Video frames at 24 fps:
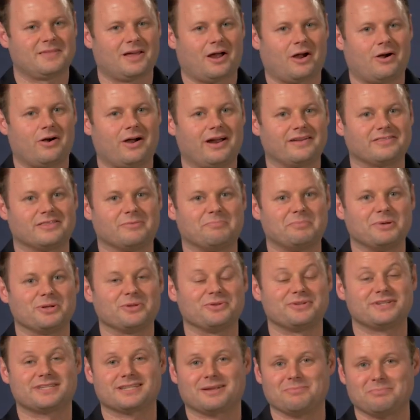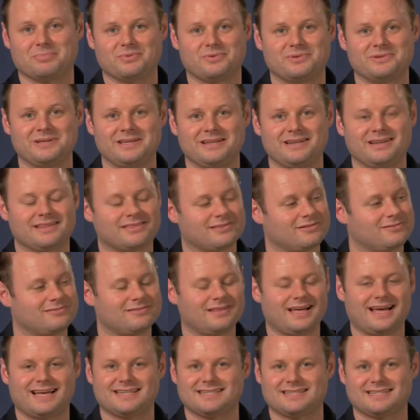All right, the build is complete. The
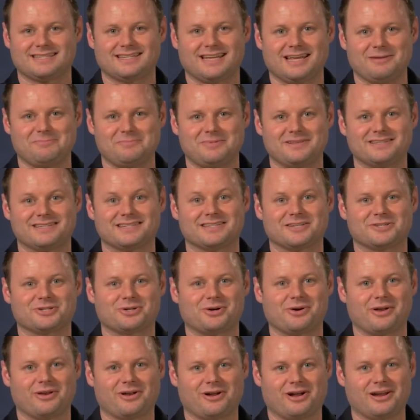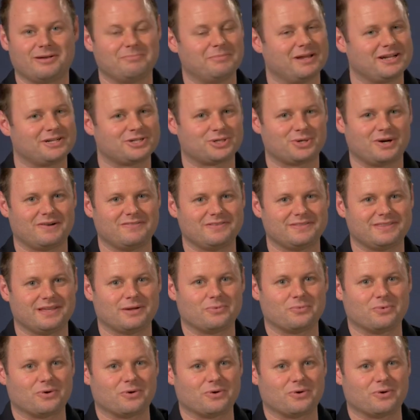last step is to turn it on and make sure everything